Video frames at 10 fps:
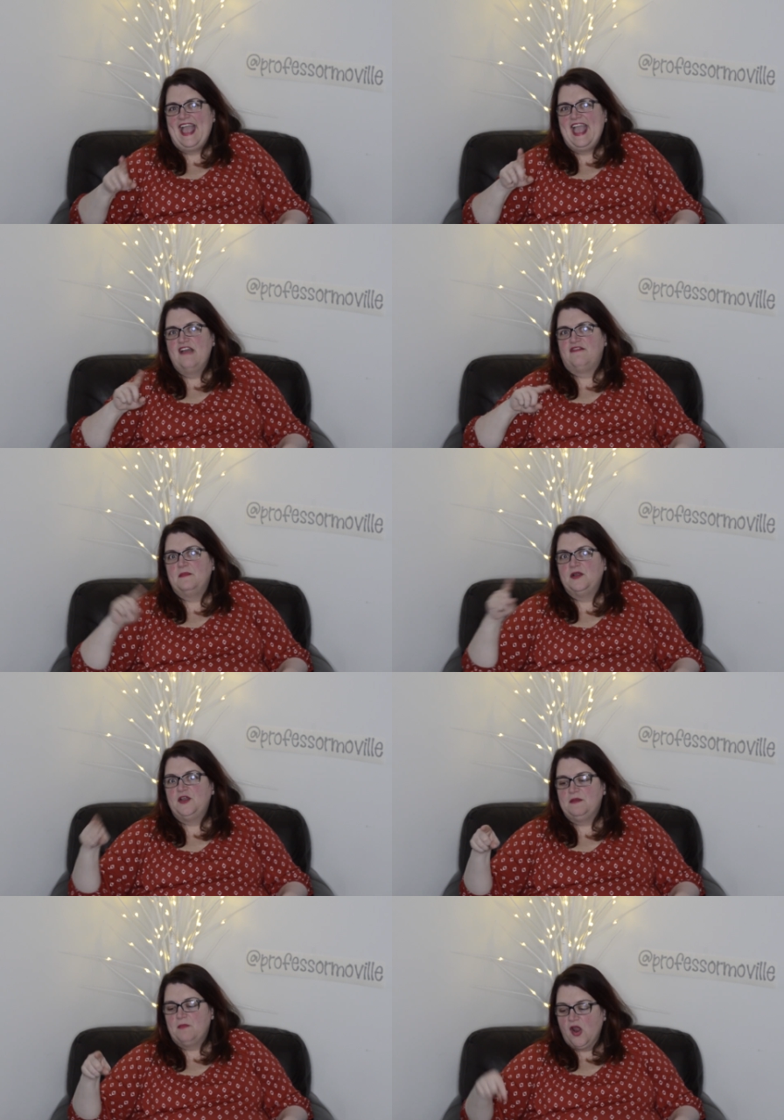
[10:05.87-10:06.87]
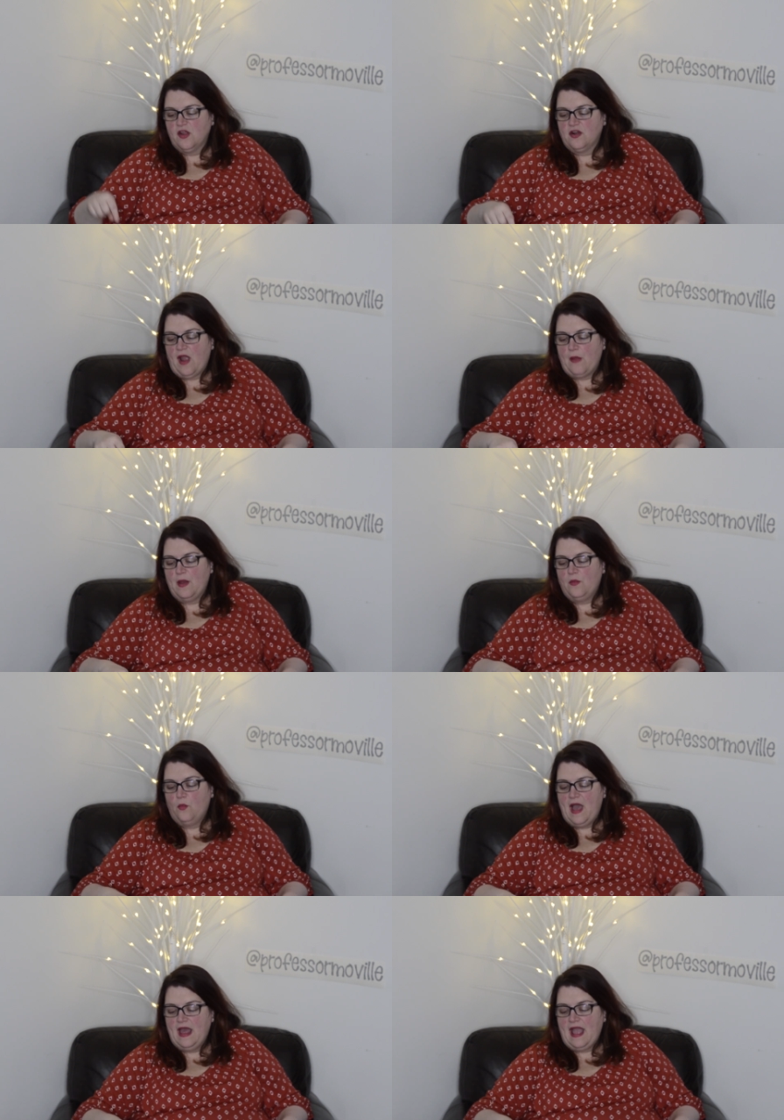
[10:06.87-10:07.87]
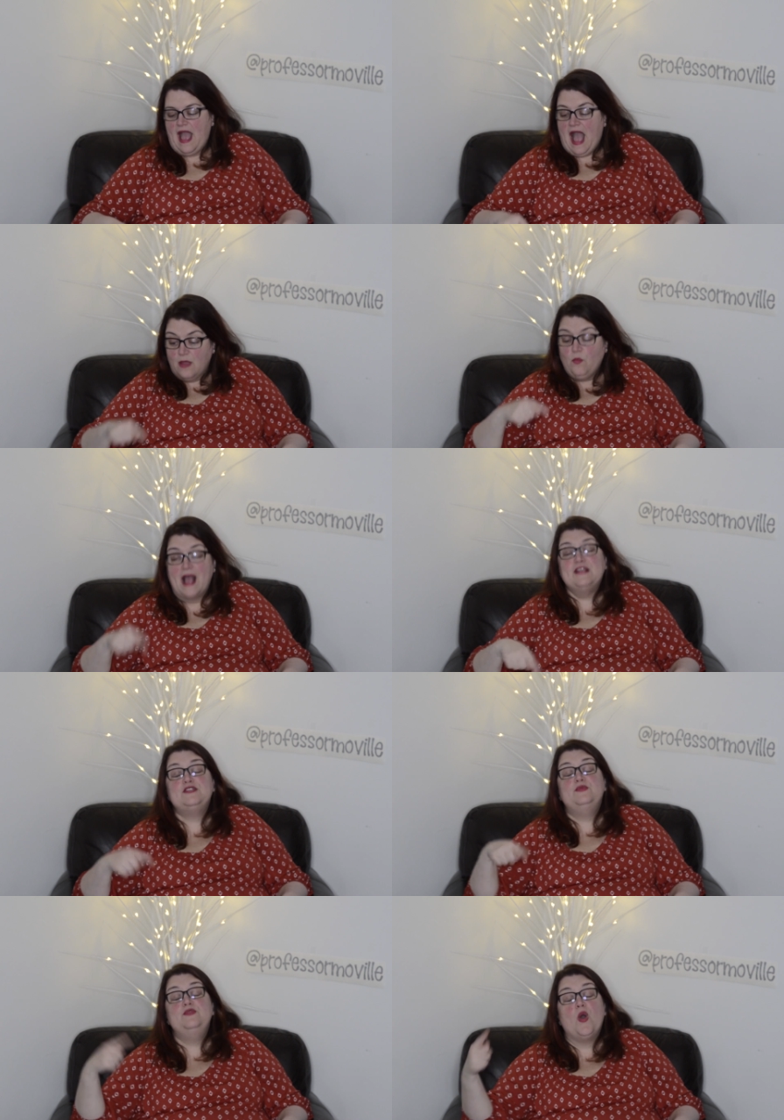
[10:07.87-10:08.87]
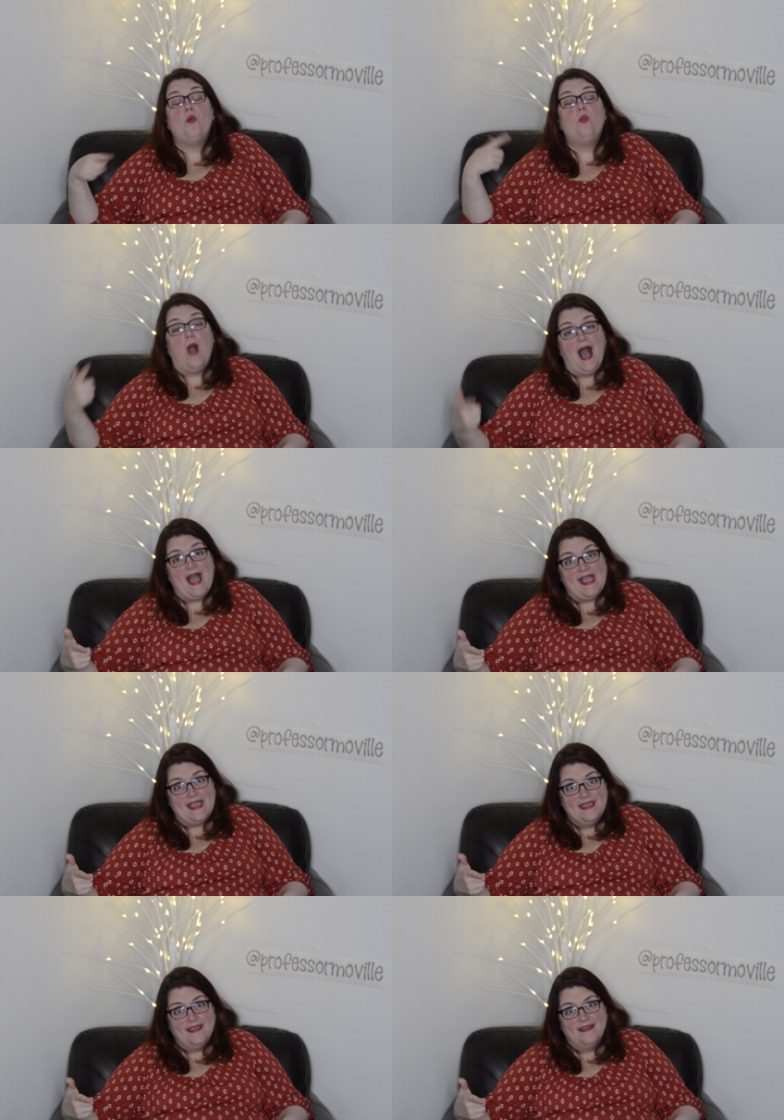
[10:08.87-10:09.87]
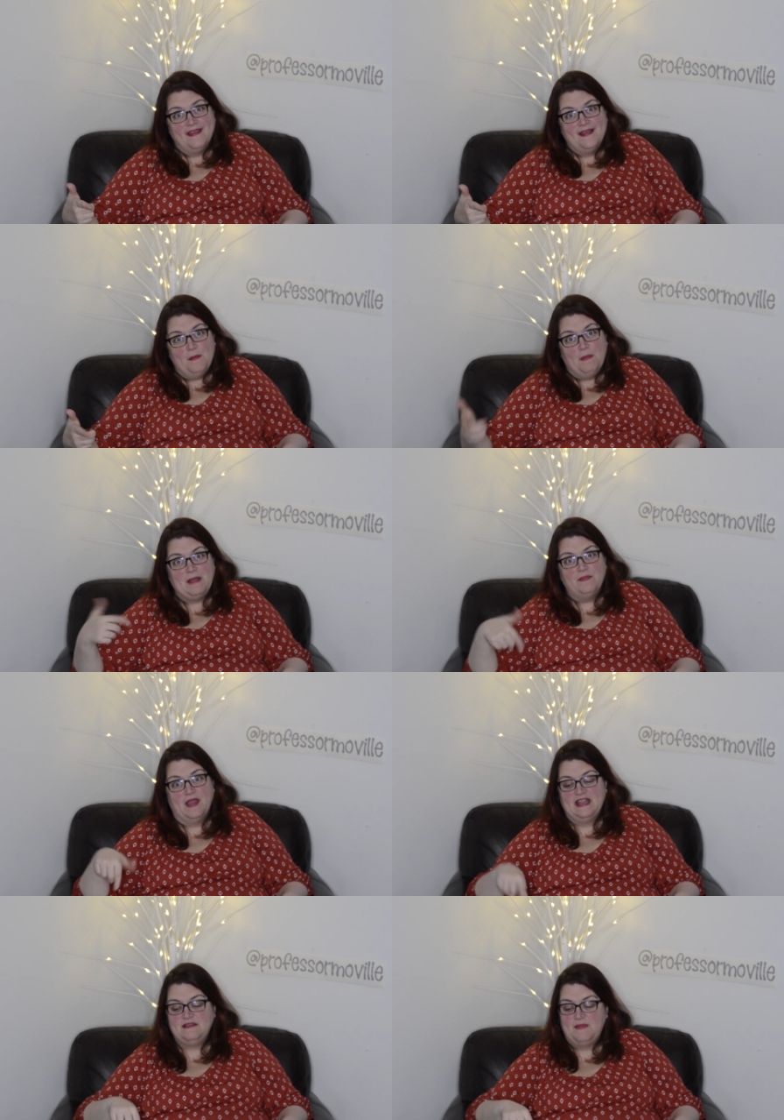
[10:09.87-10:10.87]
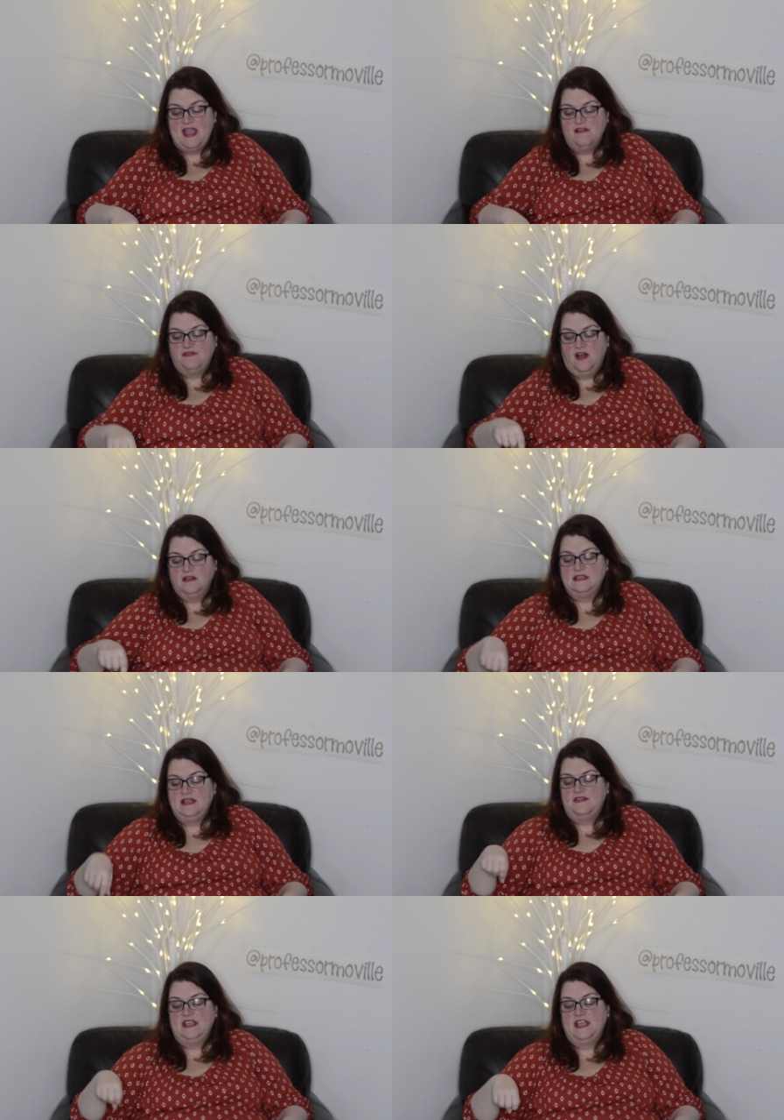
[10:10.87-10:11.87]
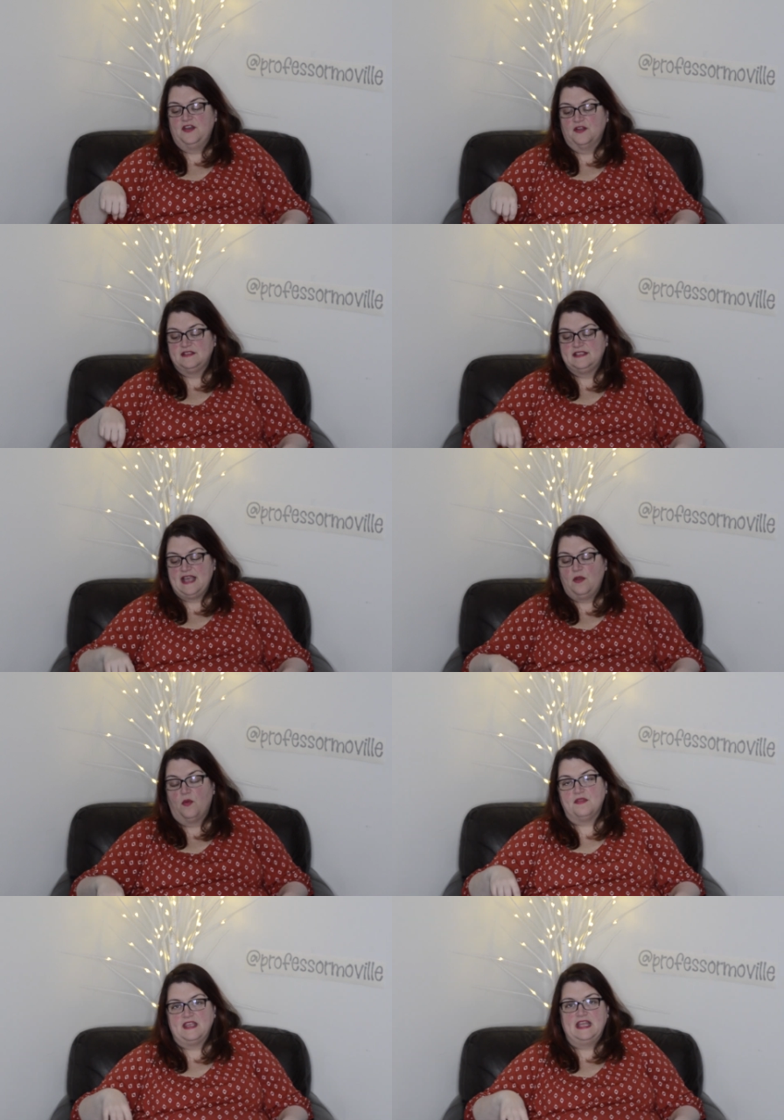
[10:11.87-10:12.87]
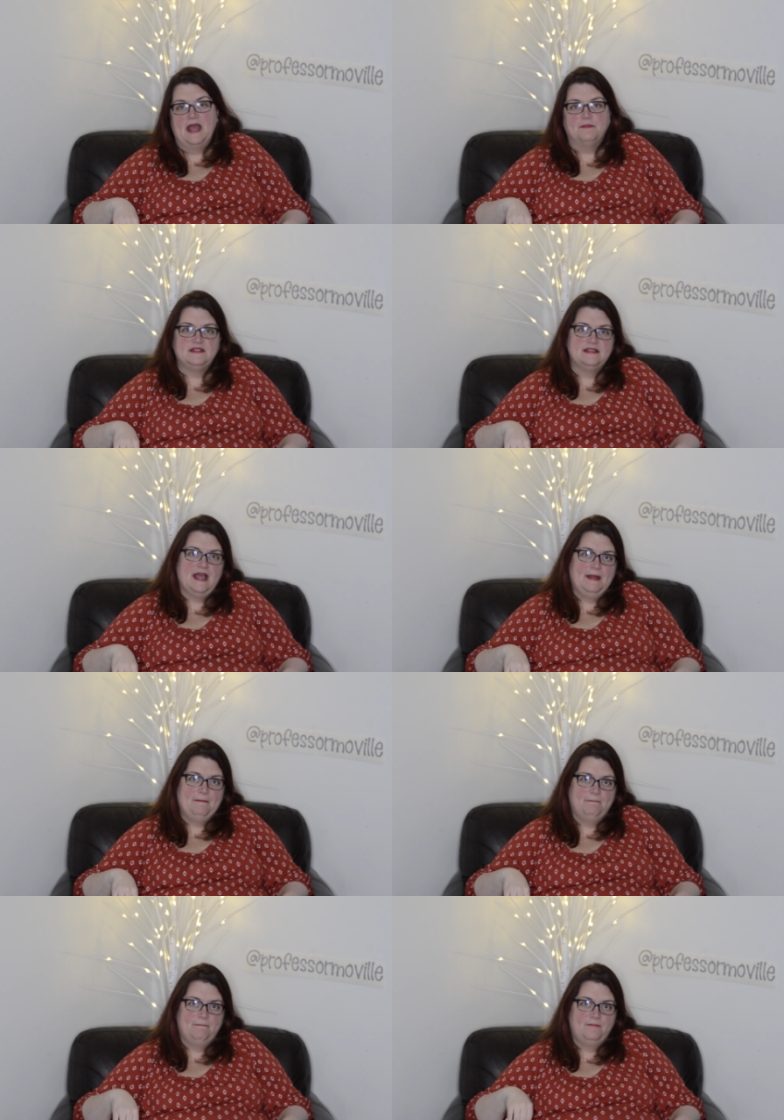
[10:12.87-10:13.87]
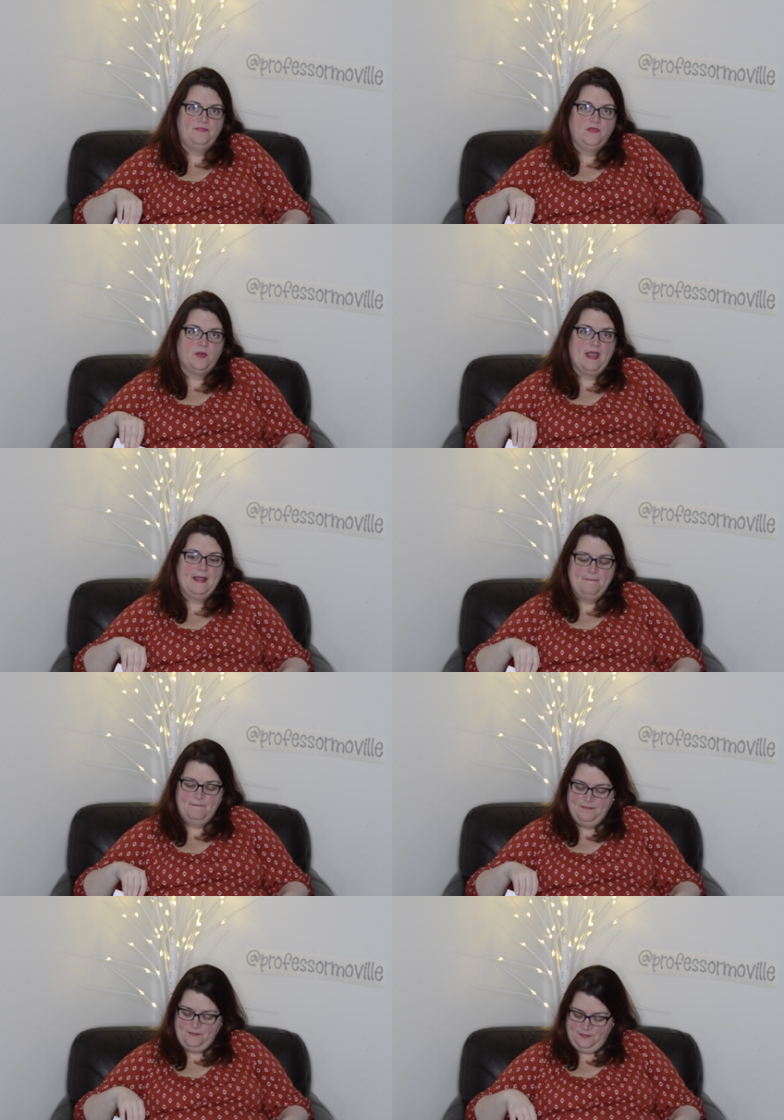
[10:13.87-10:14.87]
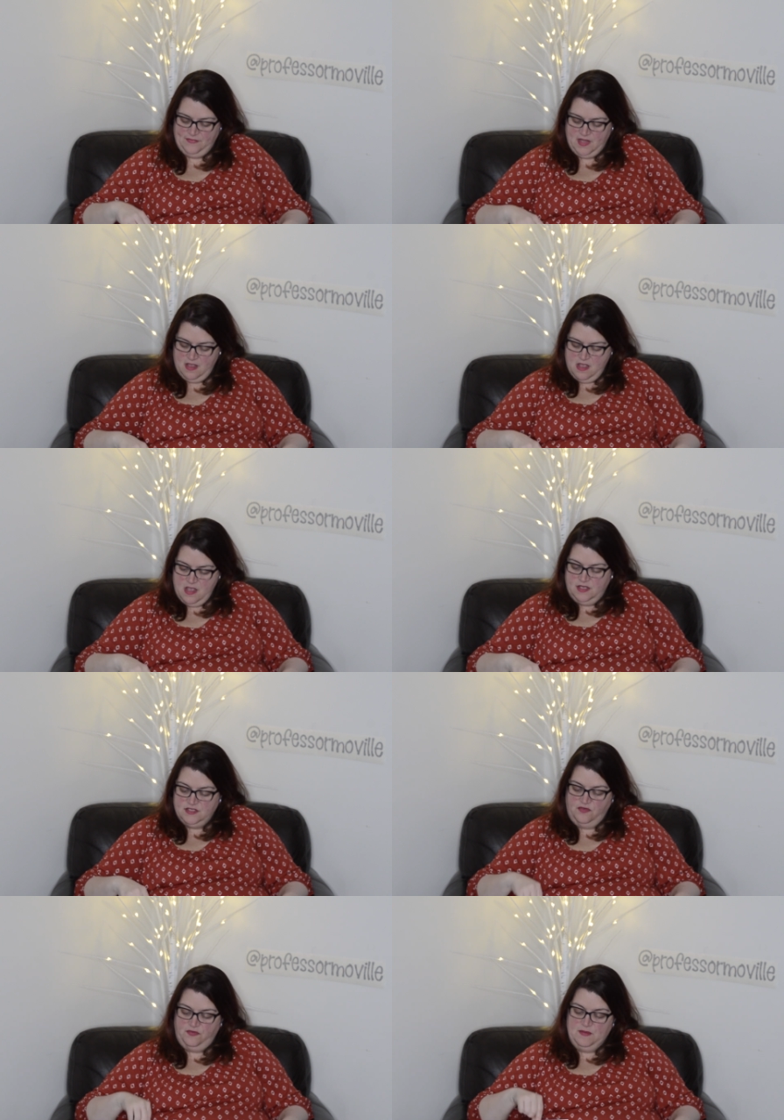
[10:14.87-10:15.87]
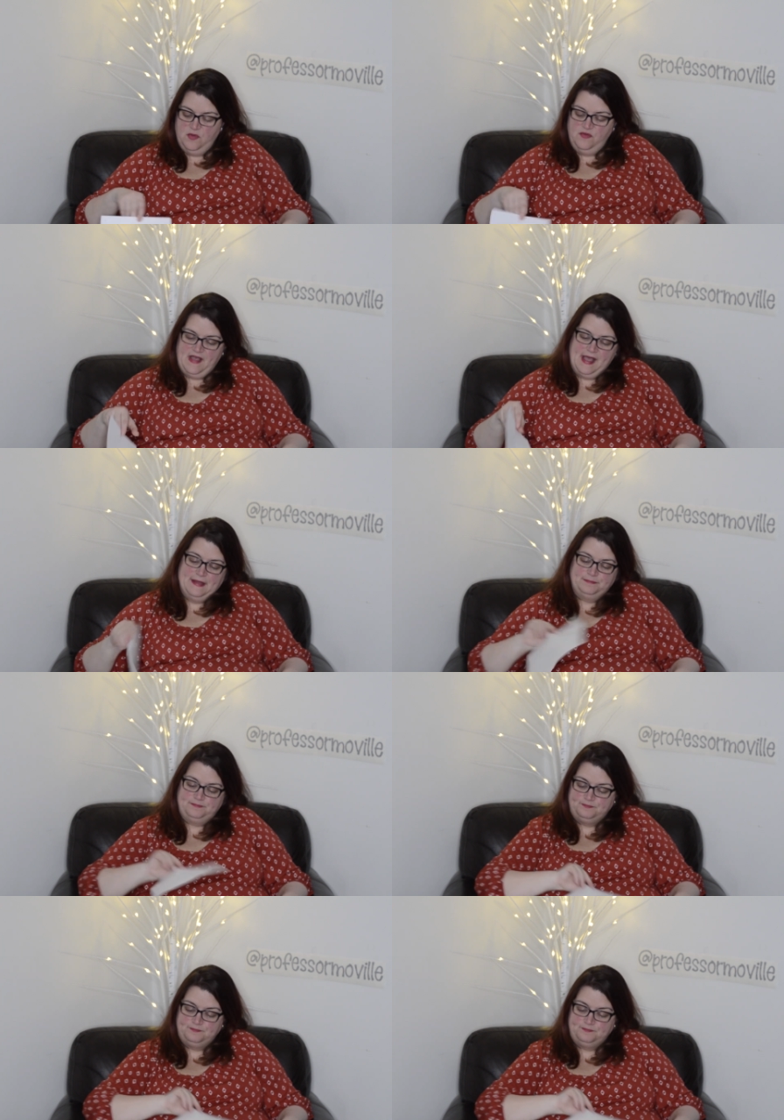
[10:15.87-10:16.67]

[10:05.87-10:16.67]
If I'm a good marketer, I want to know why My brand may have fallen in the inert set or the inept set. Okay? So if we move on